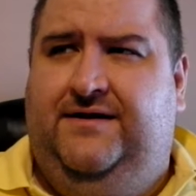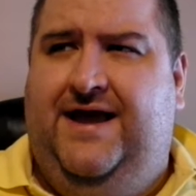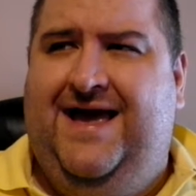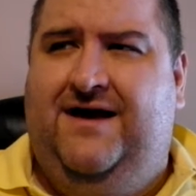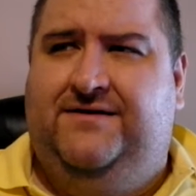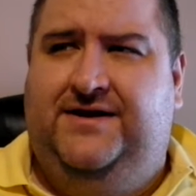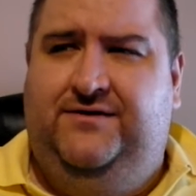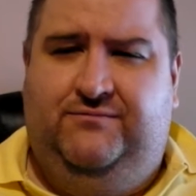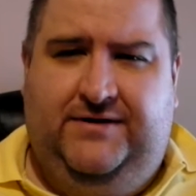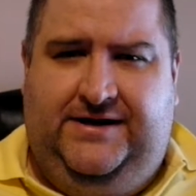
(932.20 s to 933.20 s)
How can
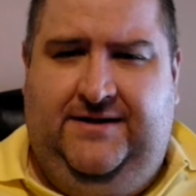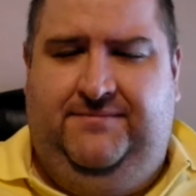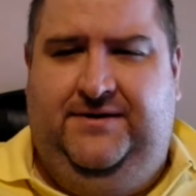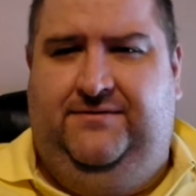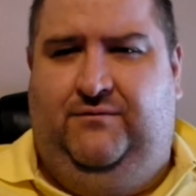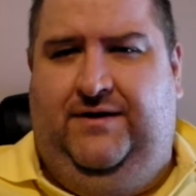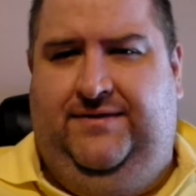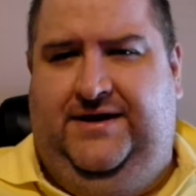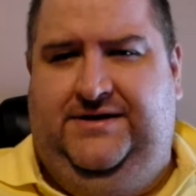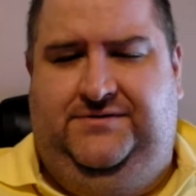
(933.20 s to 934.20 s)
you run a company the way
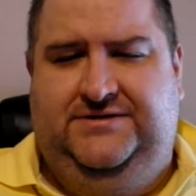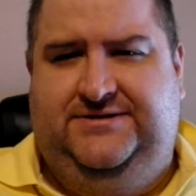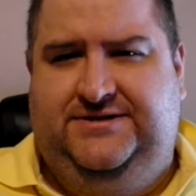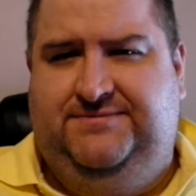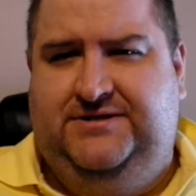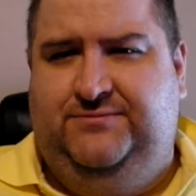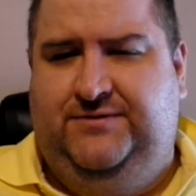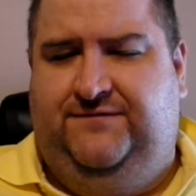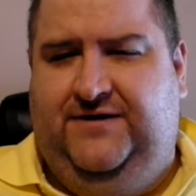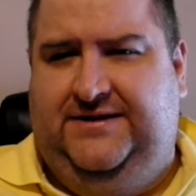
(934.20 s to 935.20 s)
they do, especially with
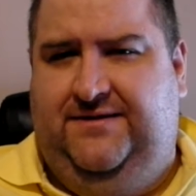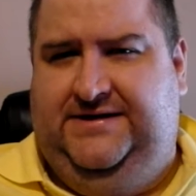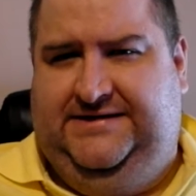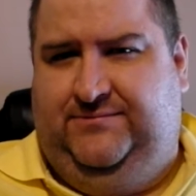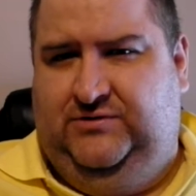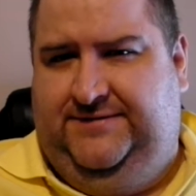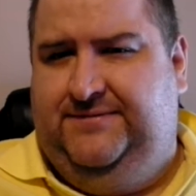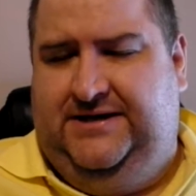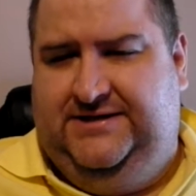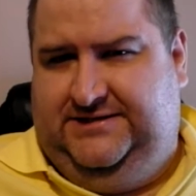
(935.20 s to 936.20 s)
the fact that they're double
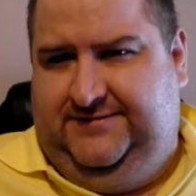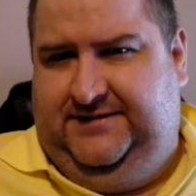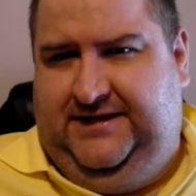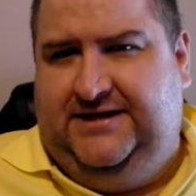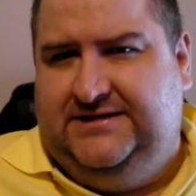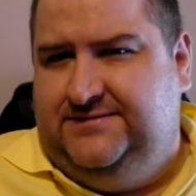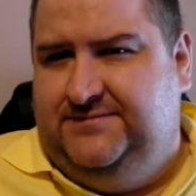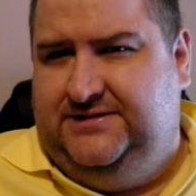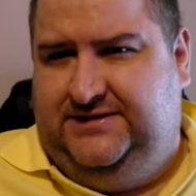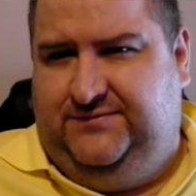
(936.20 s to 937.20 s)
dipping into some of their
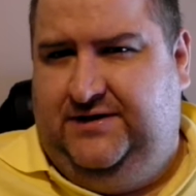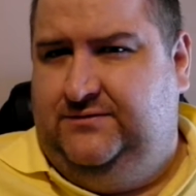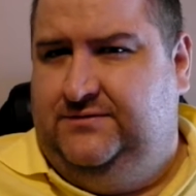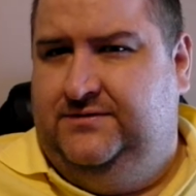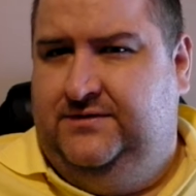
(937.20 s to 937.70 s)
customers as well?